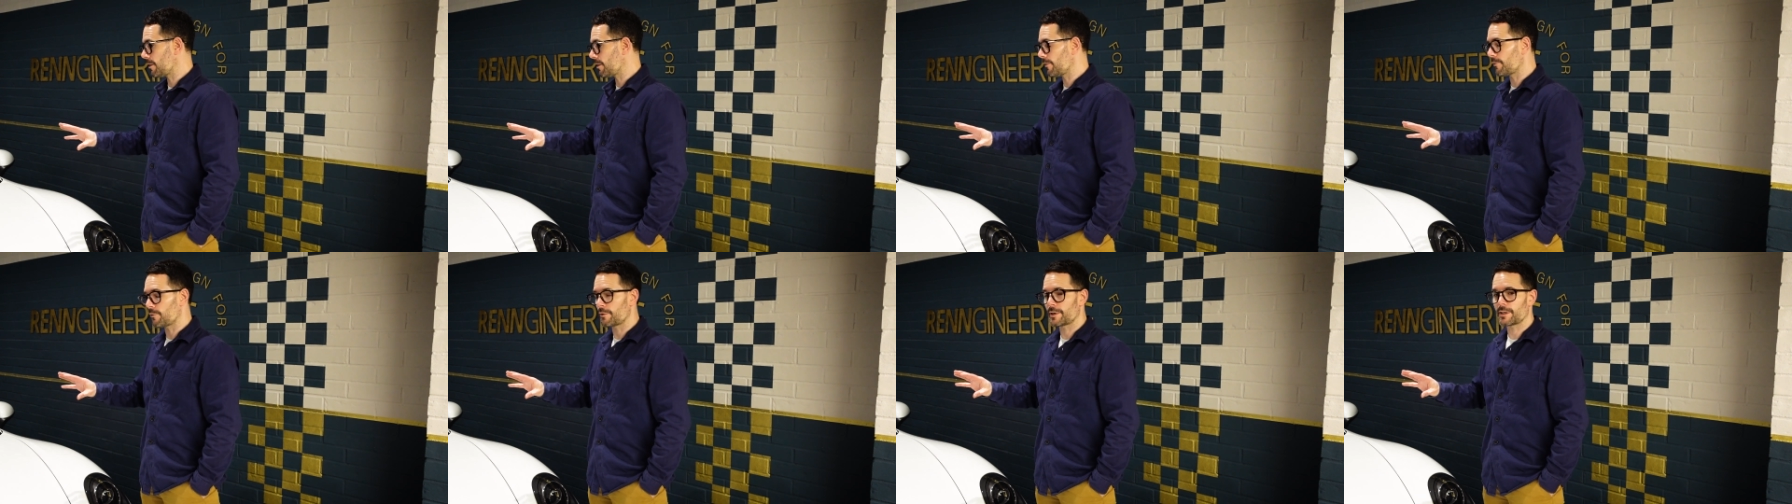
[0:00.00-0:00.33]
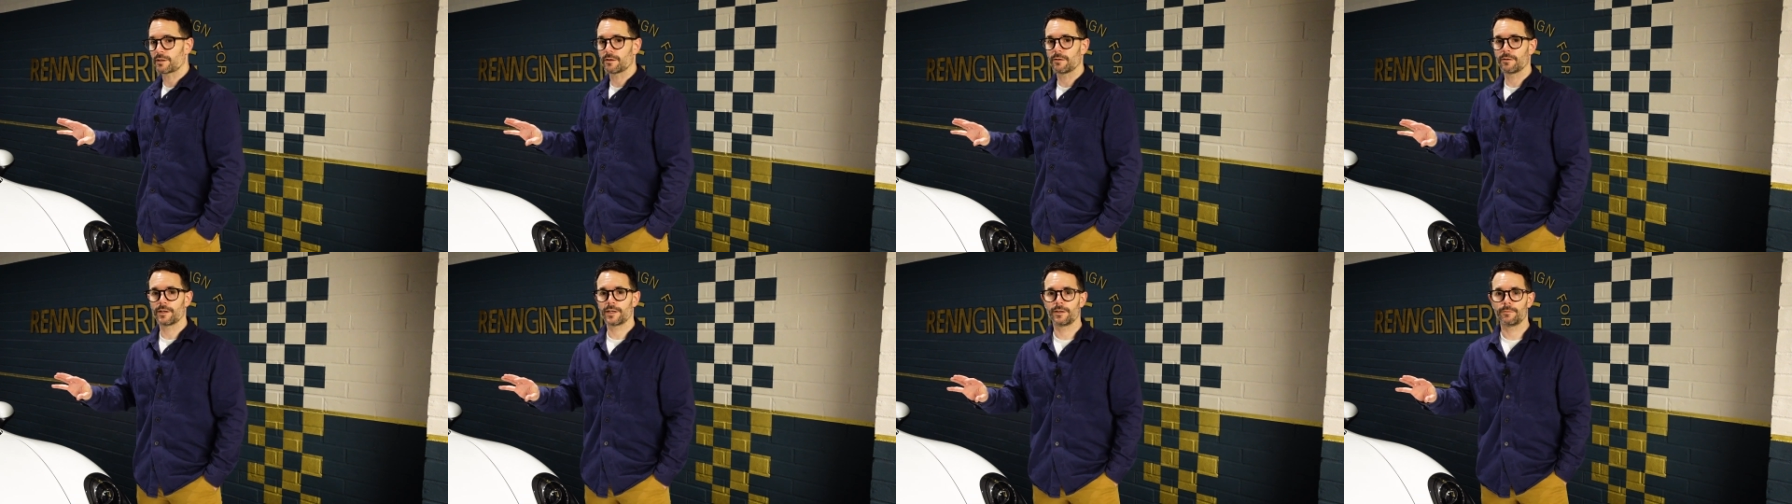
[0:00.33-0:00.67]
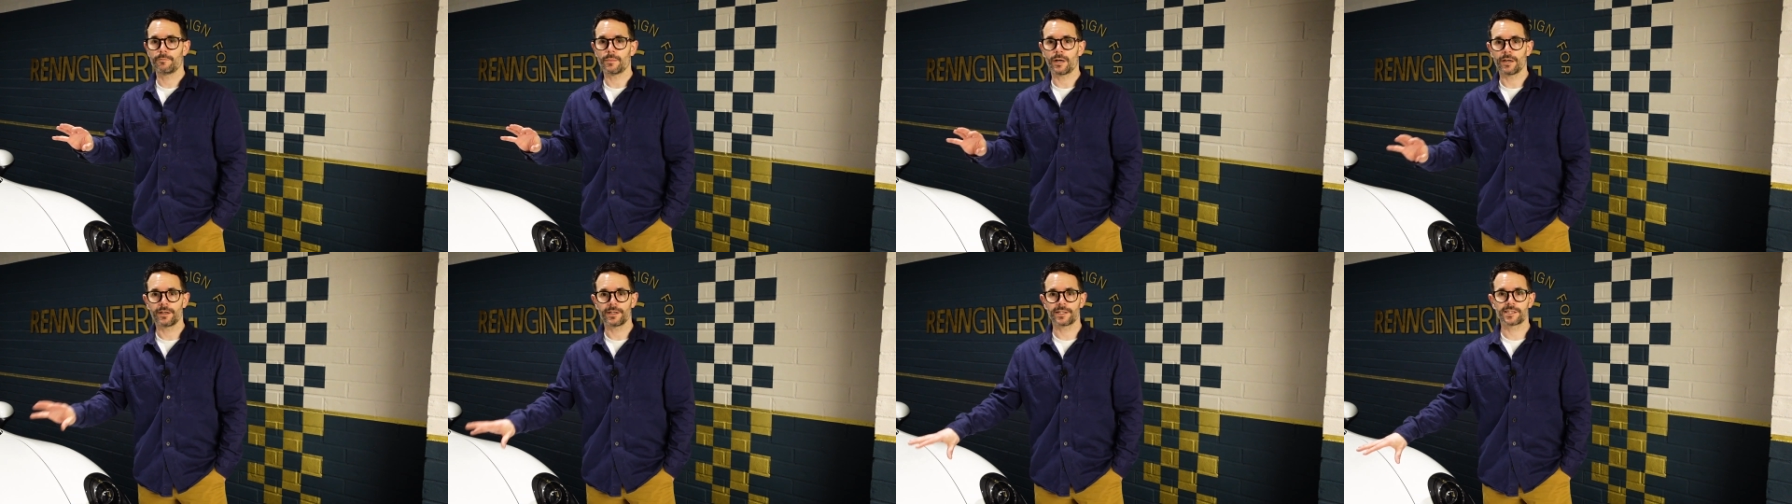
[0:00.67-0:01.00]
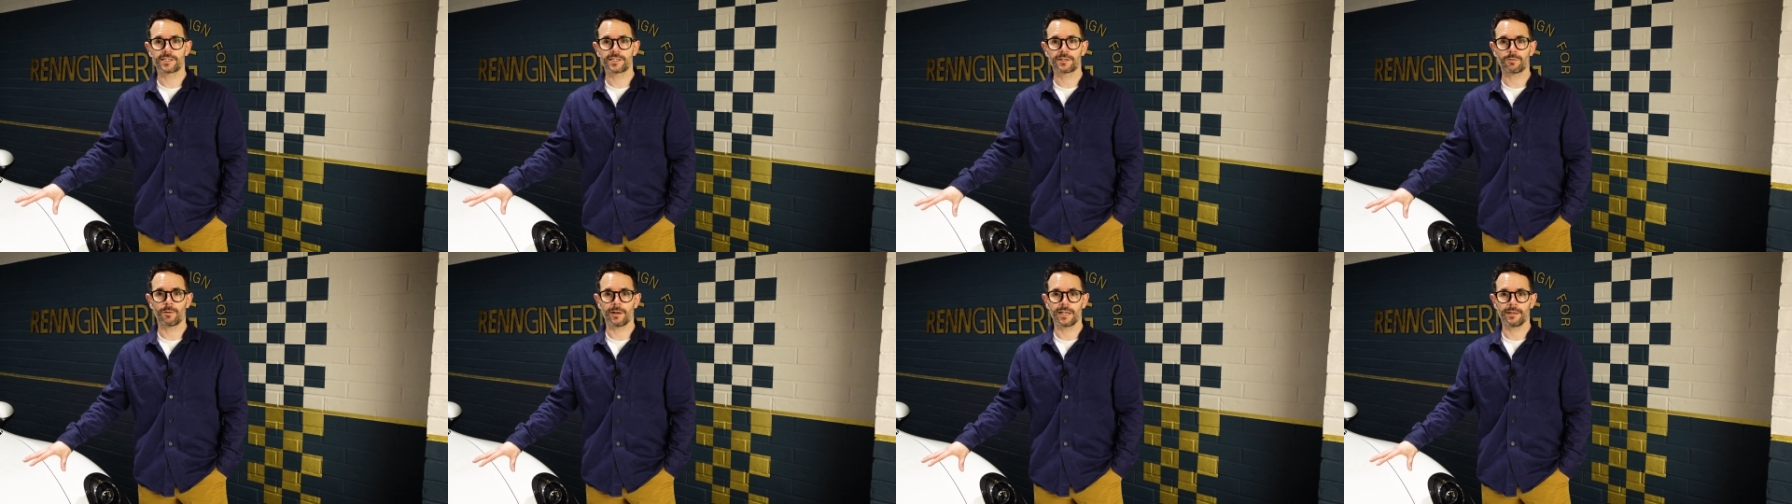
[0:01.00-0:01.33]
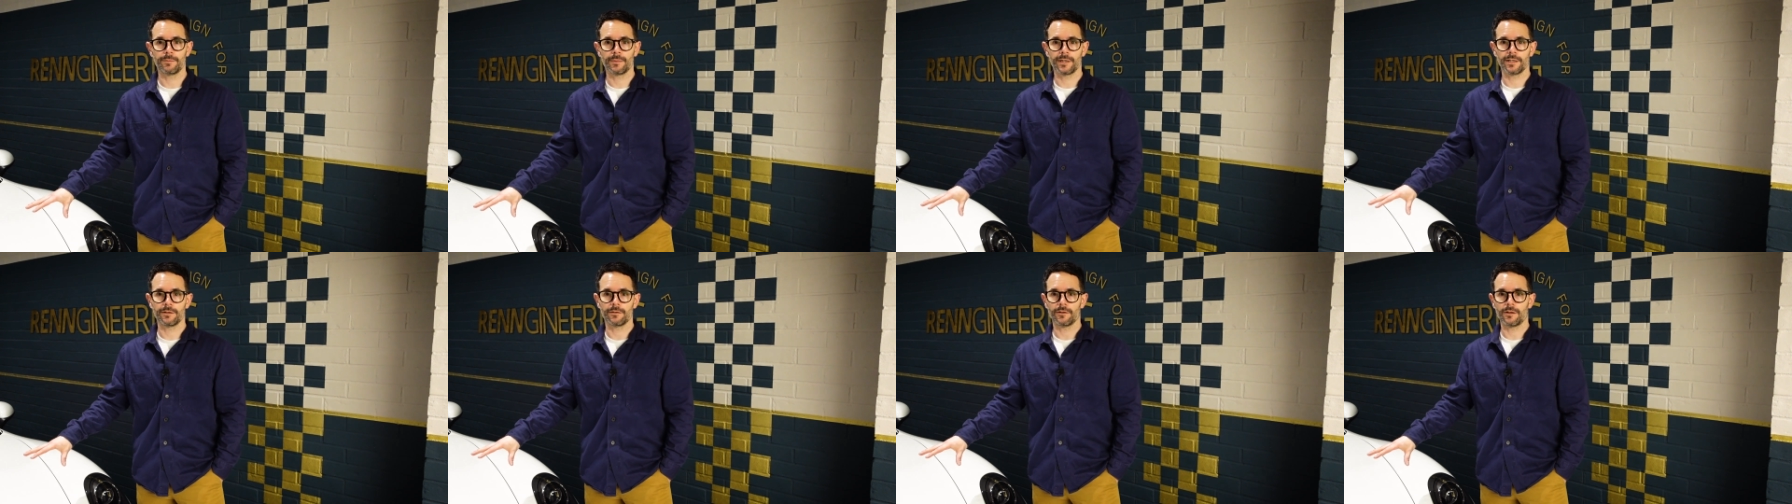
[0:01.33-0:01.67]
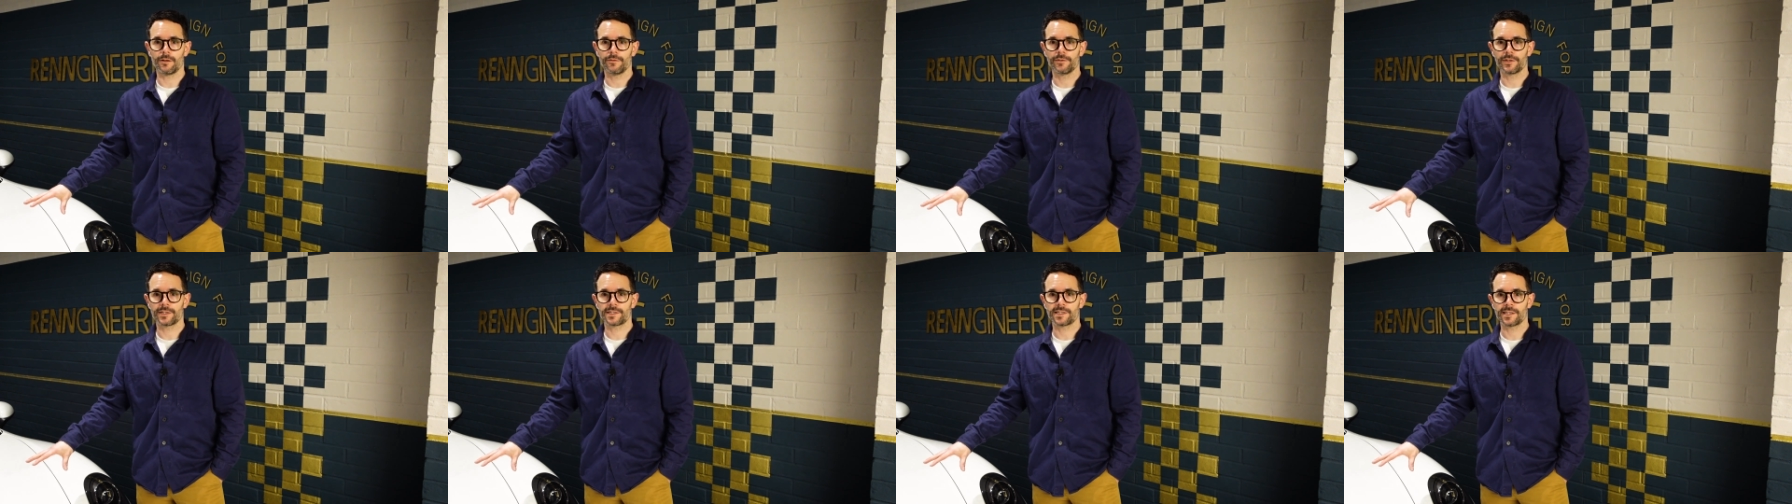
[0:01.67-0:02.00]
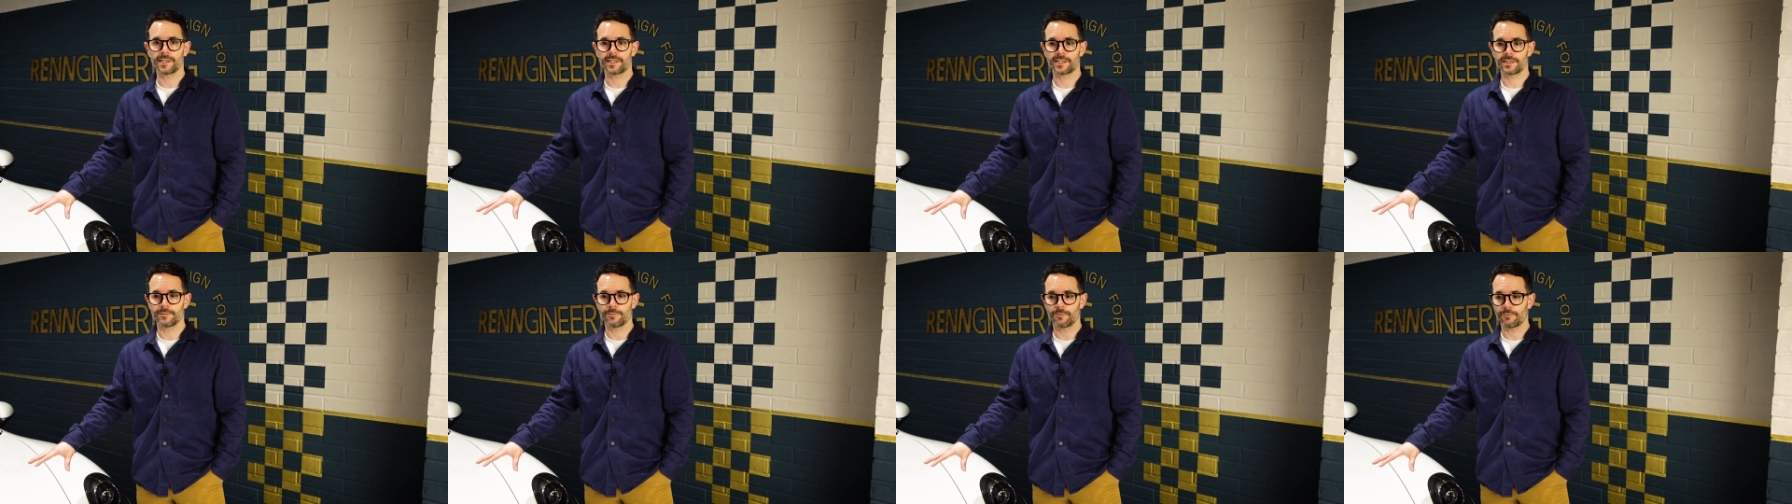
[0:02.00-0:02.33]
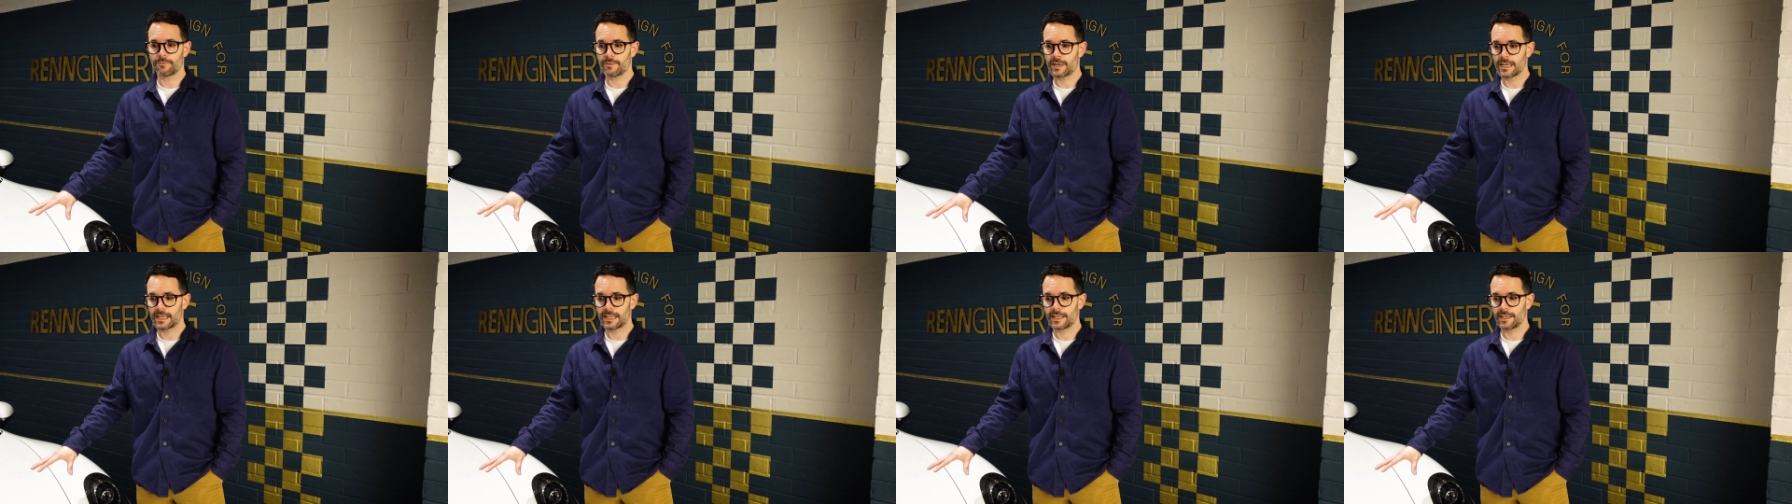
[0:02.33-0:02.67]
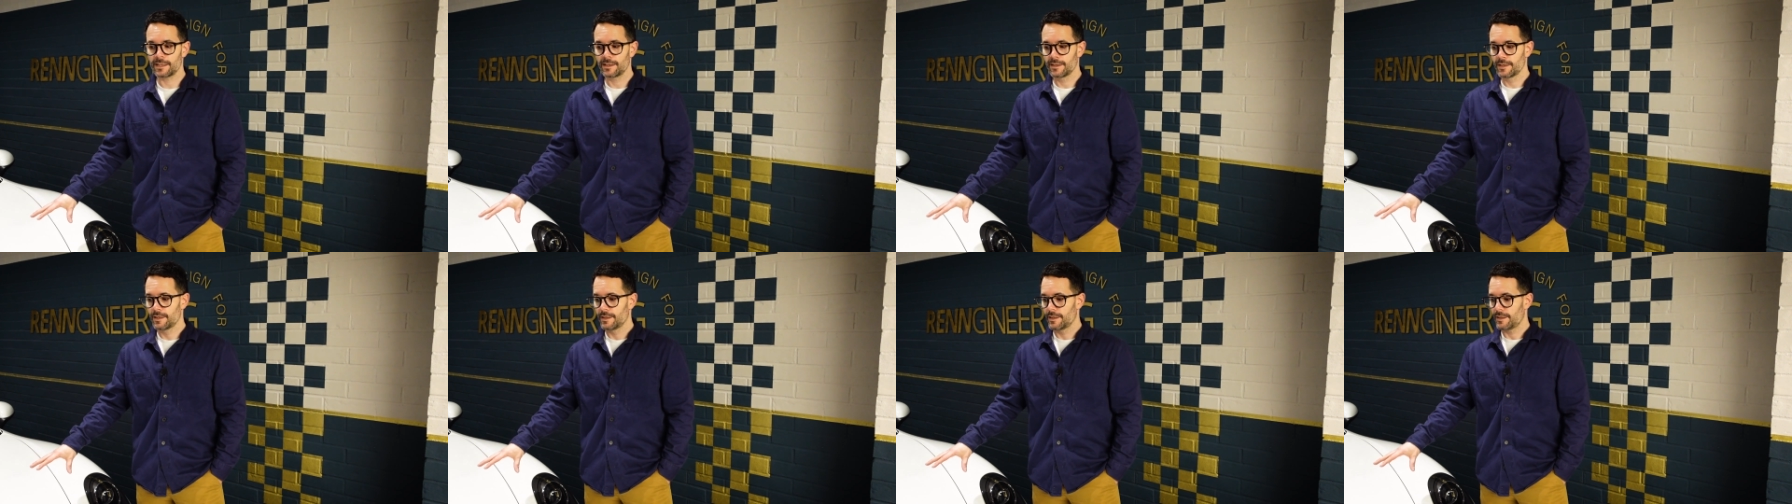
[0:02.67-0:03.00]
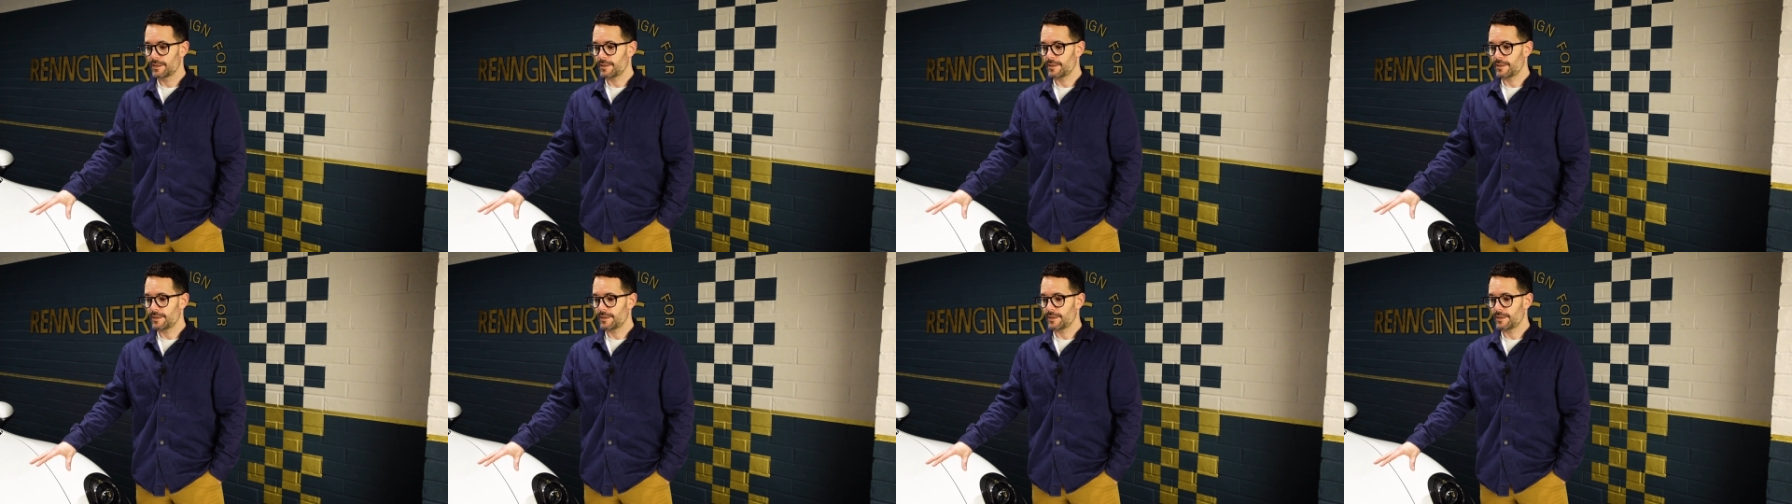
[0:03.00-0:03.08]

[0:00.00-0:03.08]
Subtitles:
I've already got minus 20mm on the system already.